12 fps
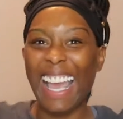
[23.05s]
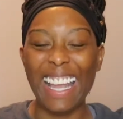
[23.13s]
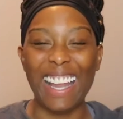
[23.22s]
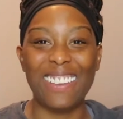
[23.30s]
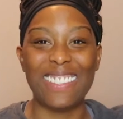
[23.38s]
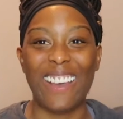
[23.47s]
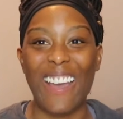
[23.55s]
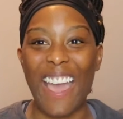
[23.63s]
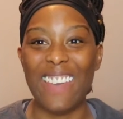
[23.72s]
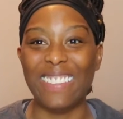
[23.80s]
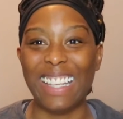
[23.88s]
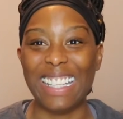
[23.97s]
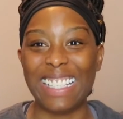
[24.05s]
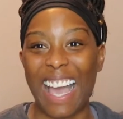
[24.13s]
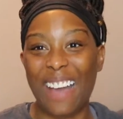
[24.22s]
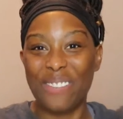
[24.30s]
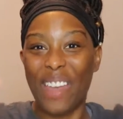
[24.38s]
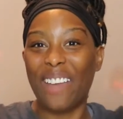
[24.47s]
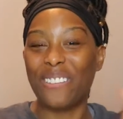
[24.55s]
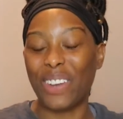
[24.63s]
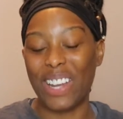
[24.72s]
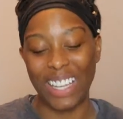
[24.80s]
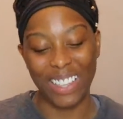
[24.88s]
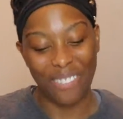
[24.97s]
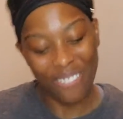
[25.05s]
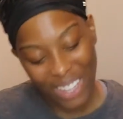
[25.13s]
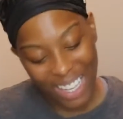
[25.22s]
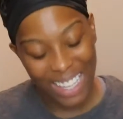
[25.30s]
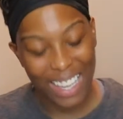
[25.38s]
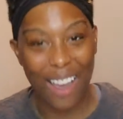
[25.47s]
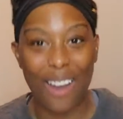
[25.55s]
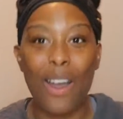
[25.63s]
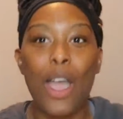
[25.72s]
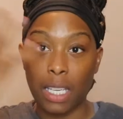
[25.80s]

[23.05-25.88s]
and I'm so happy that y'all back for another video.